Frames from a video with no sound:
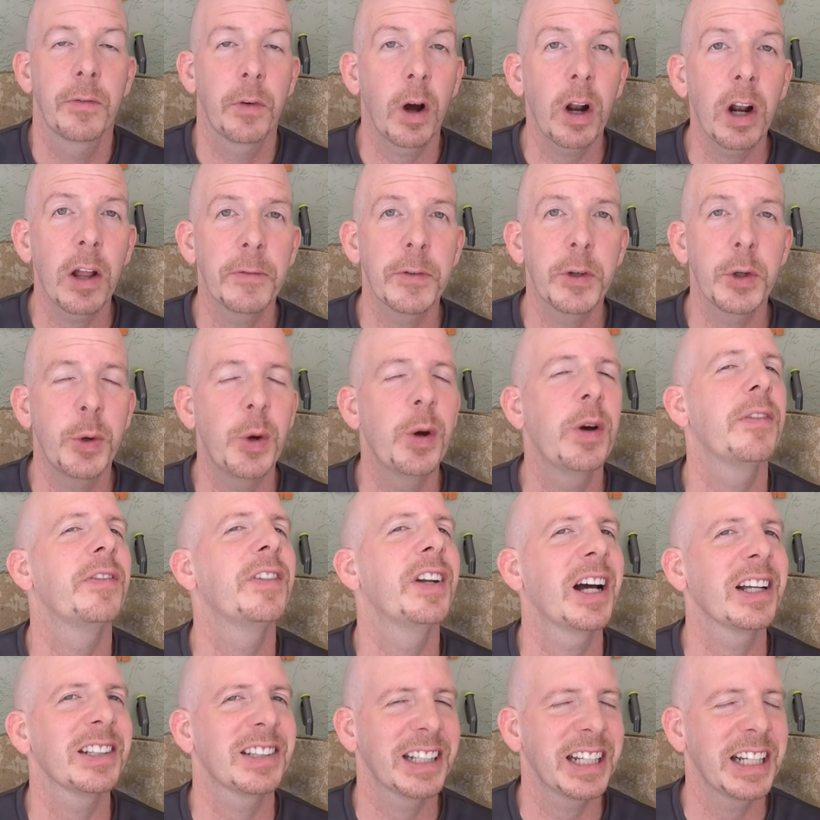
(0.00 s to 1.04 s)
For all of you who have
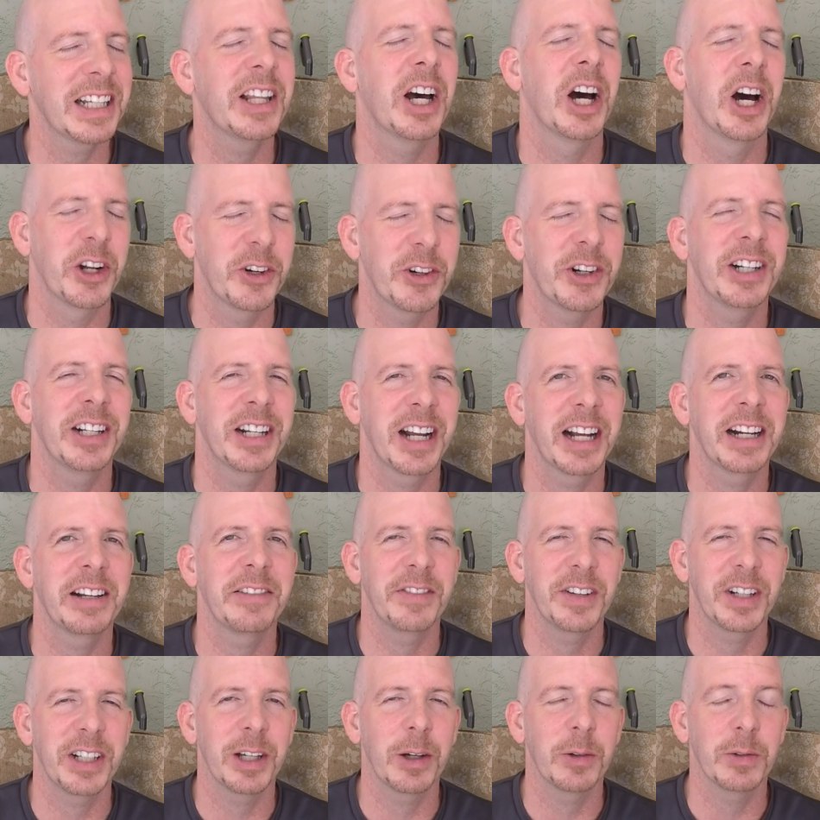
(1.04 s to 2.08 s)
not seen the 190
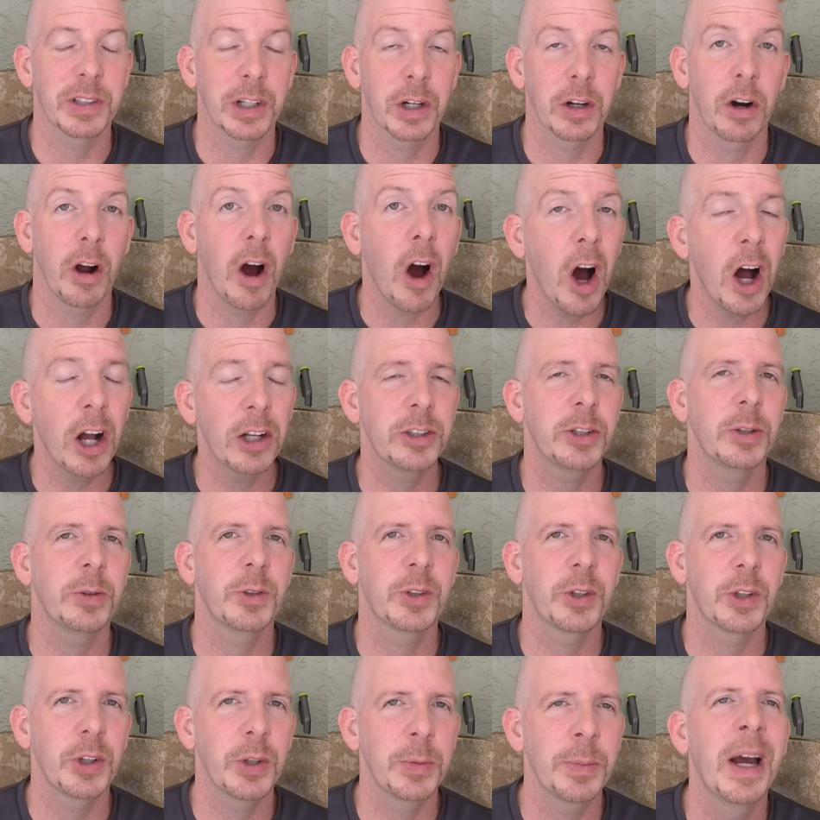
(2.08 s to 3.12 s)
videos that are on
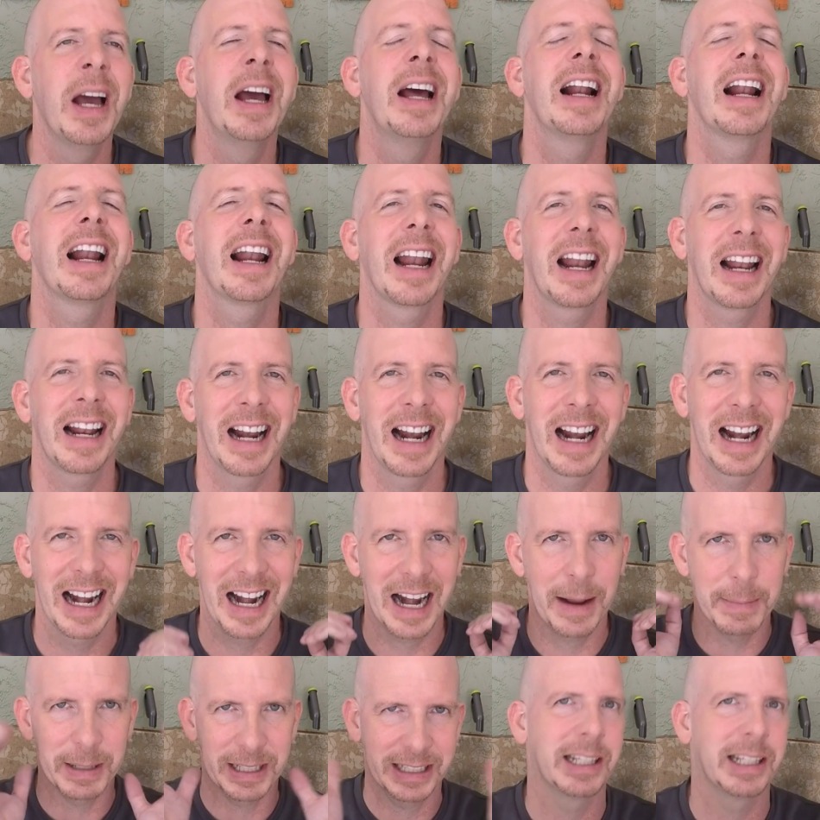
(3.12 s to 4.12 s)
YouTube, let me